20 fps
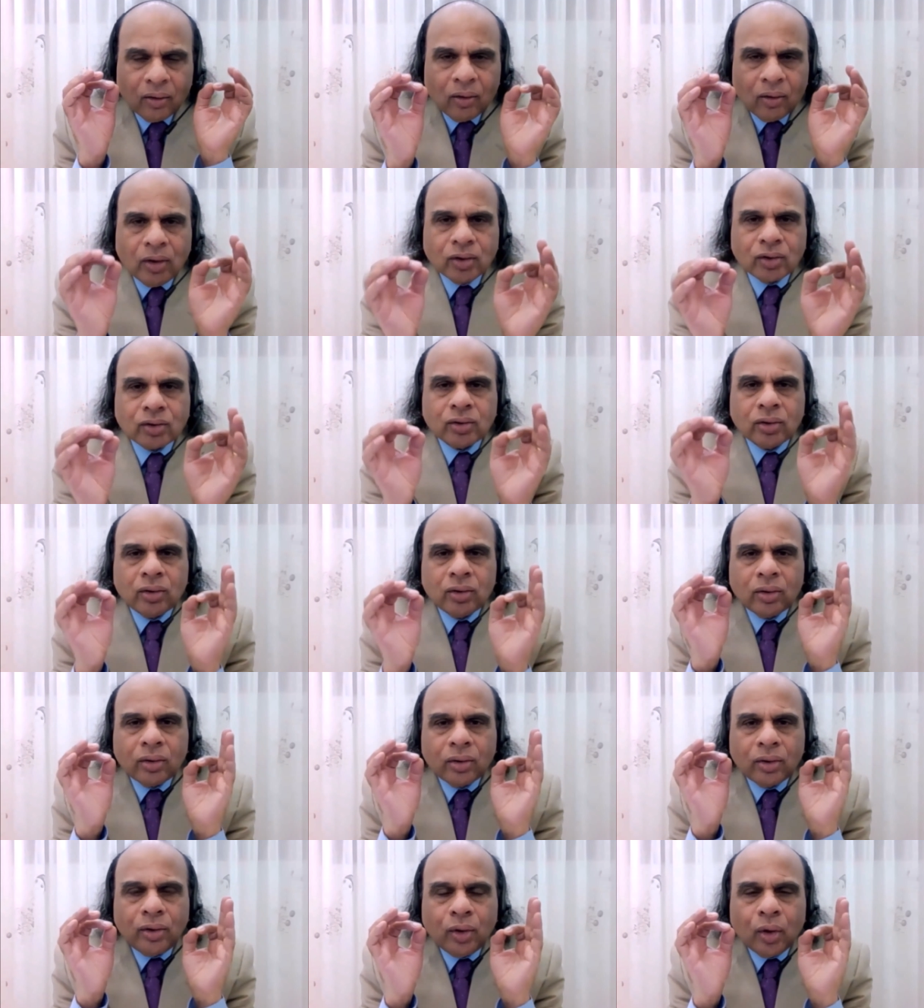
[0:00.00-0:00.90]

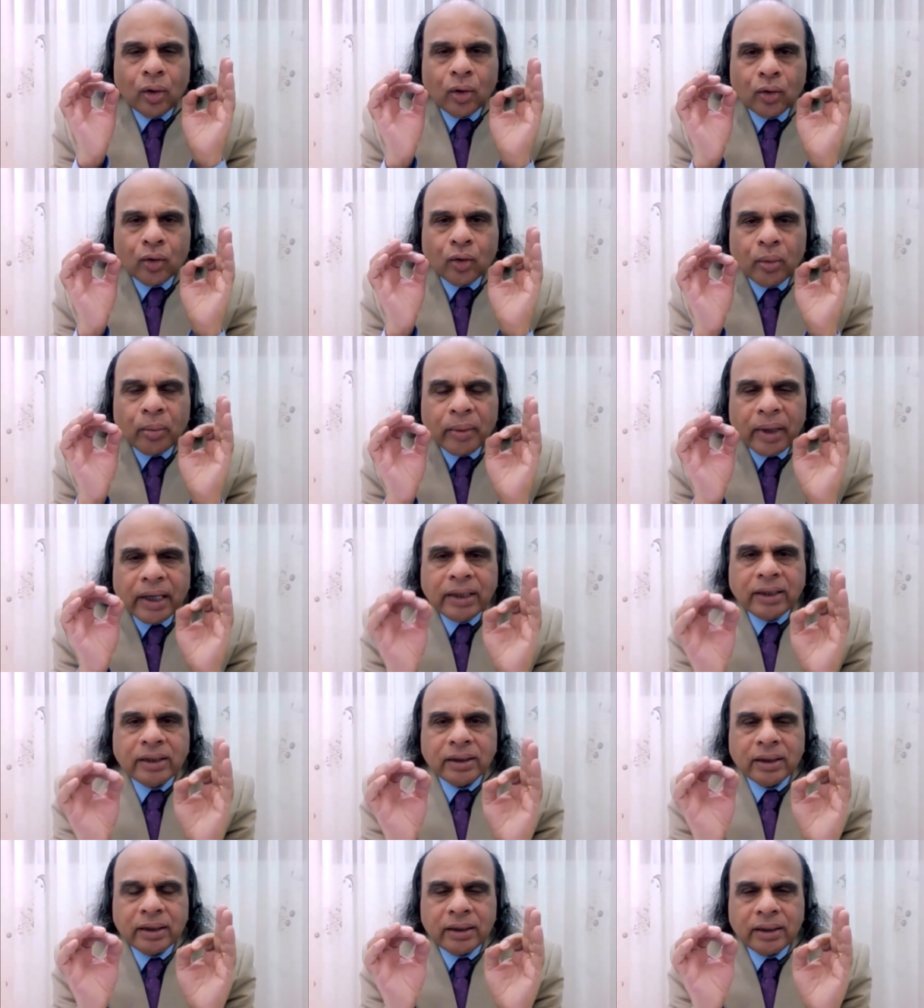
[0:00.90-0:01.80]
also
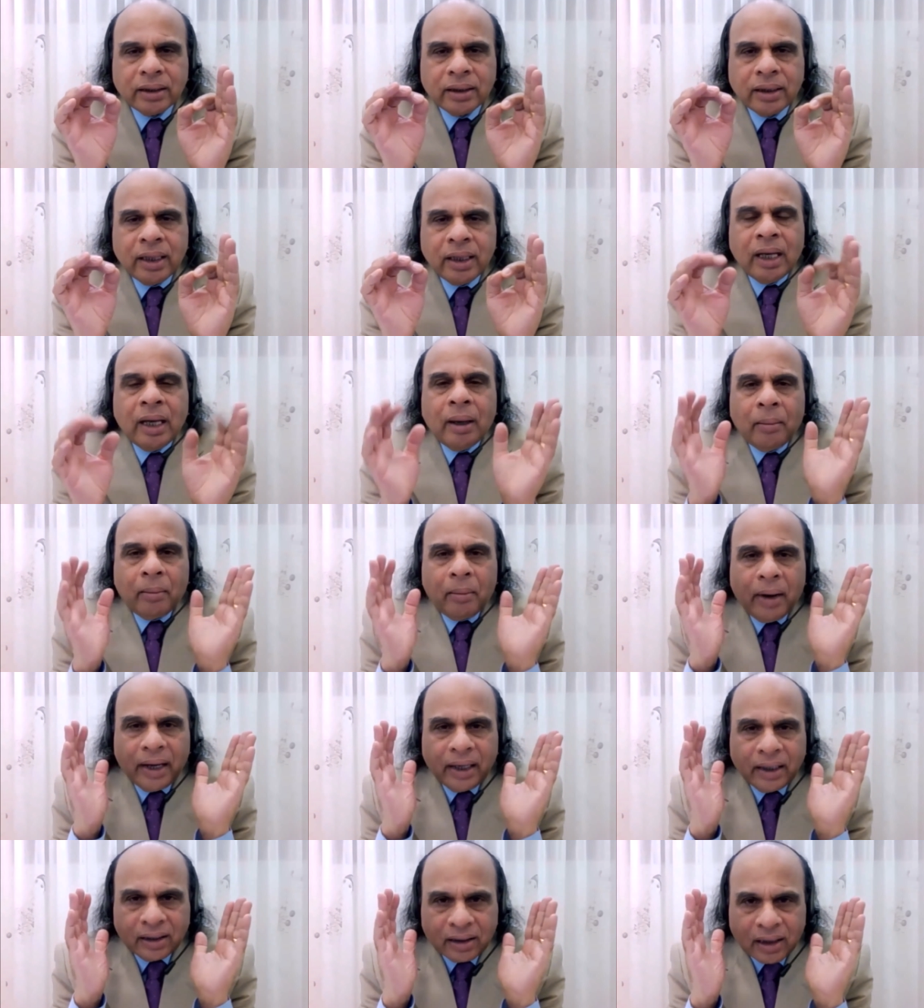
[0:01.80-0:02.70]
documented
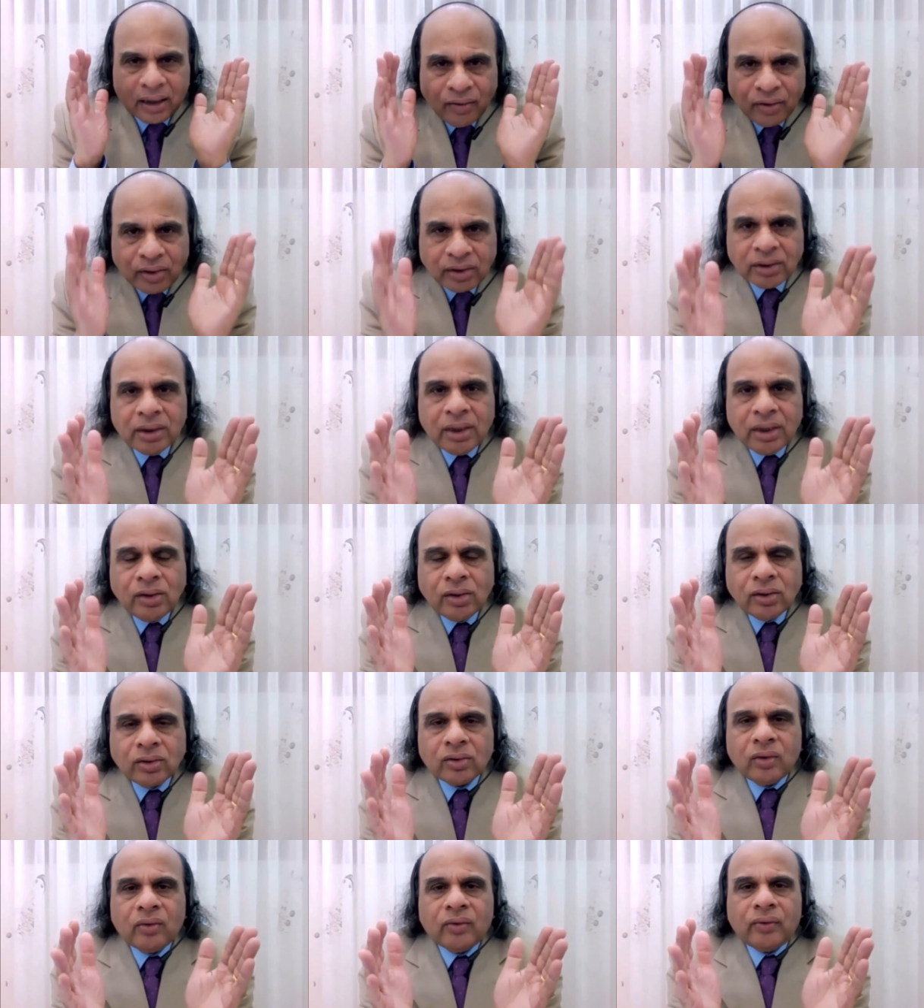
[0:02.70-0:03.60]
by
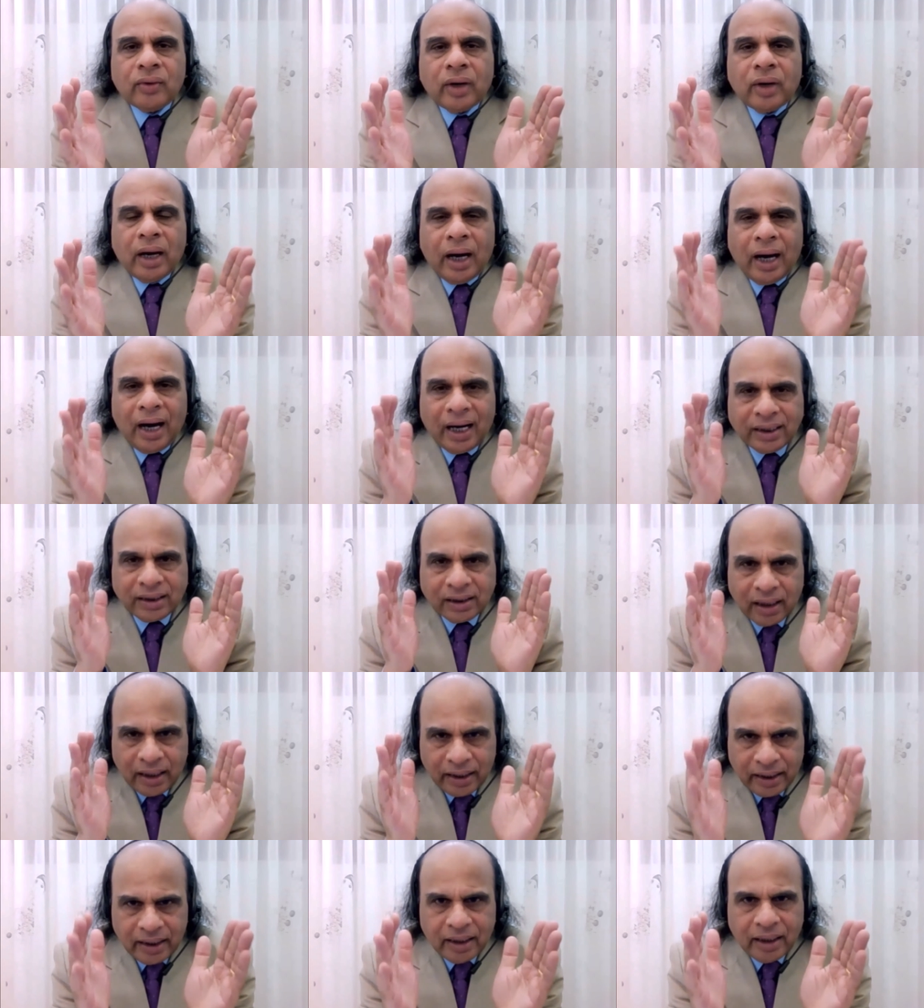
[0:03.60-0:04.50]
thousands of
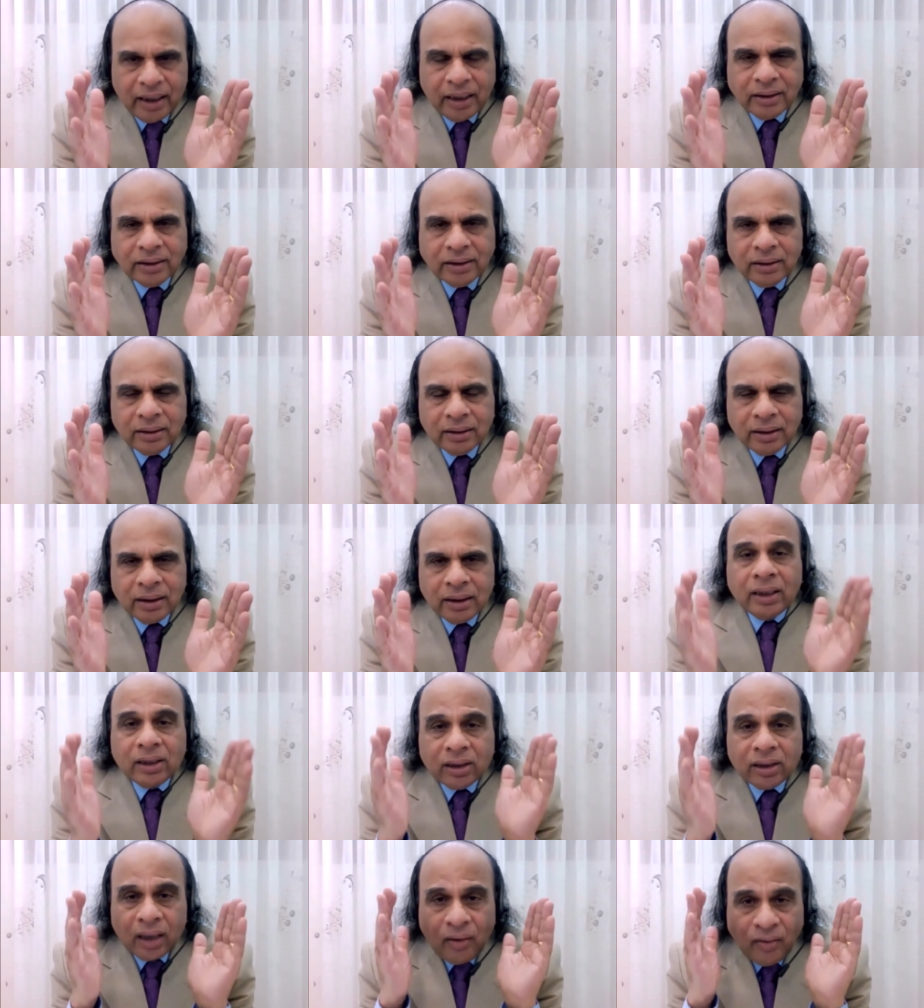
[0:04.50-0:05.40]
acharyas
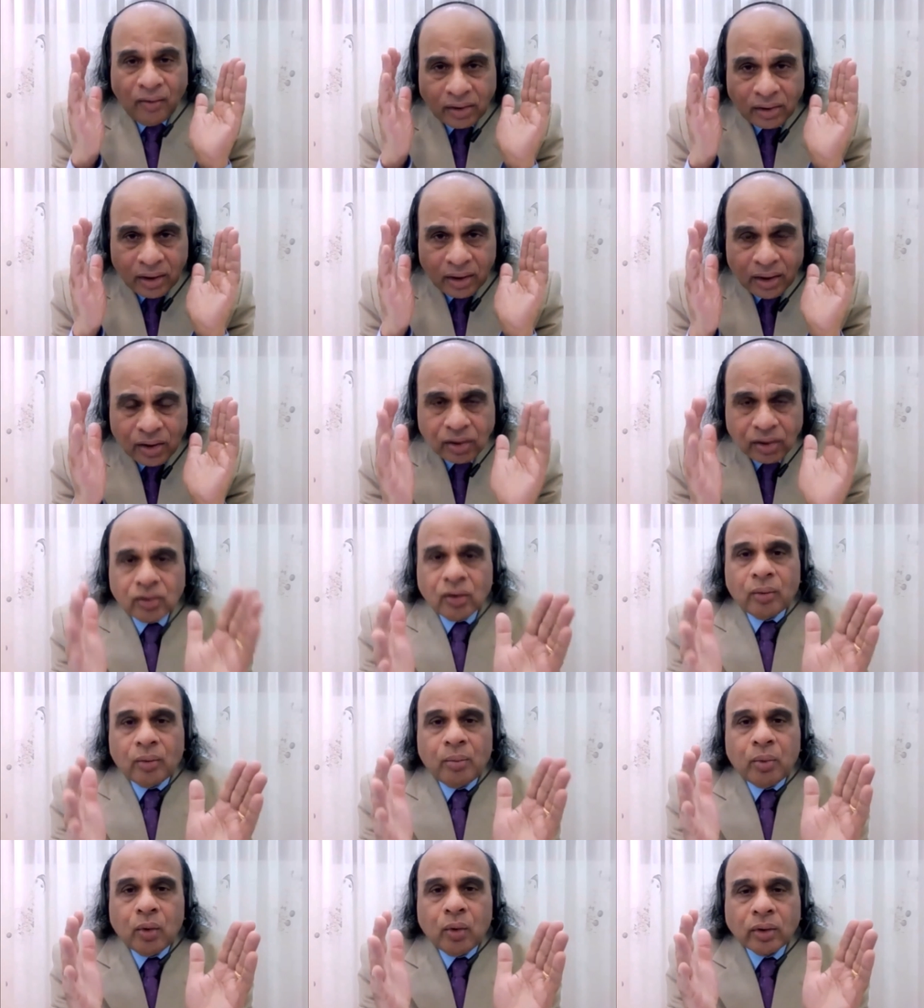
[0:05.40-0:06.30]
in
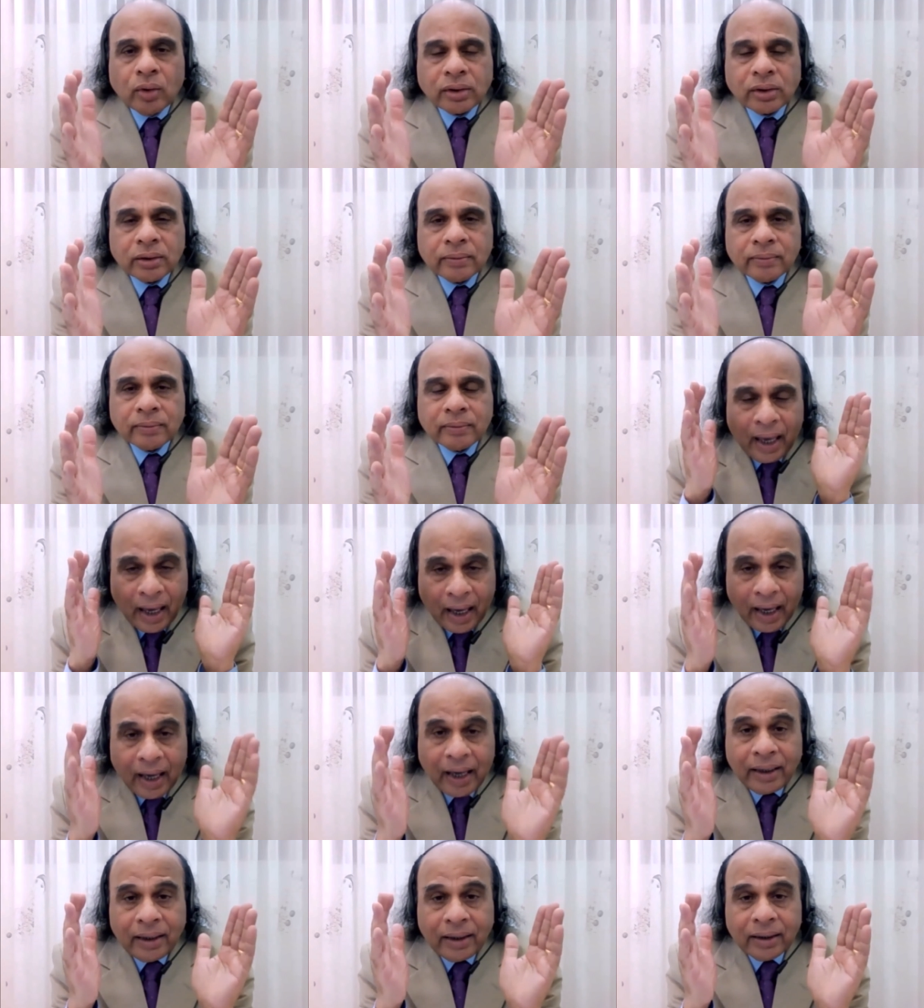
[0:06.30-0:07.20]
thousands of books
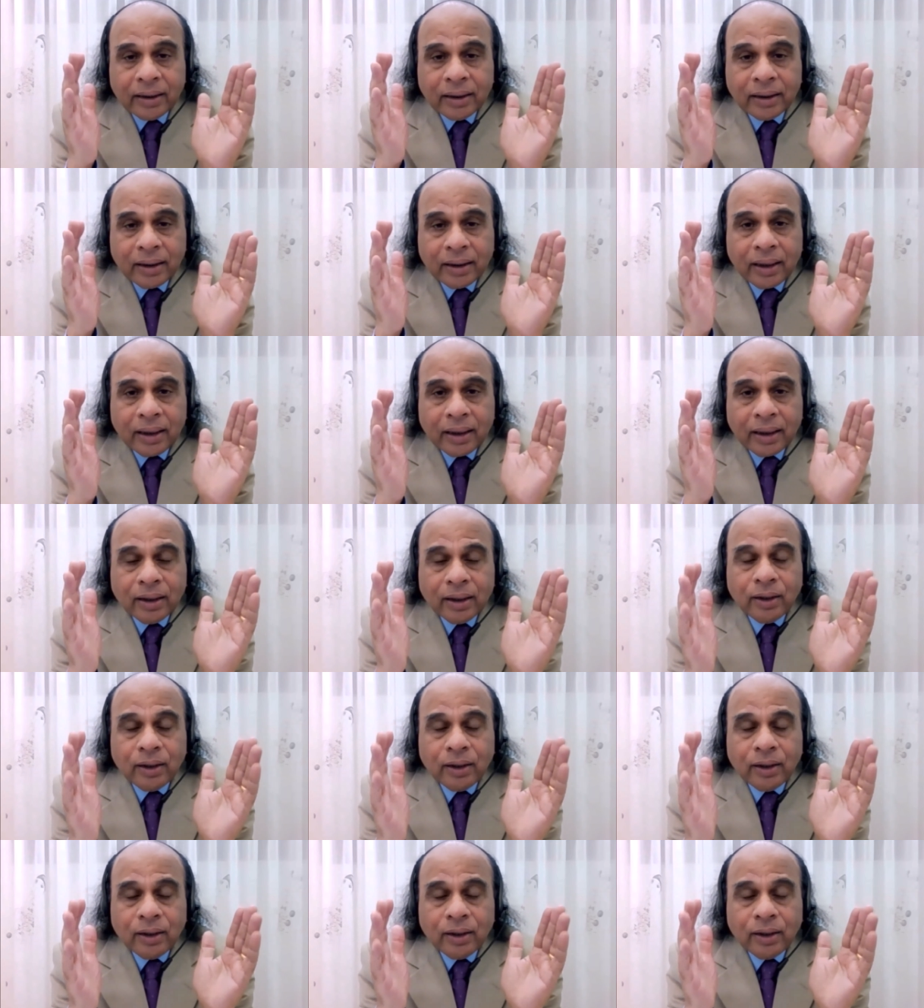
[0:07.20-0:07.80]
and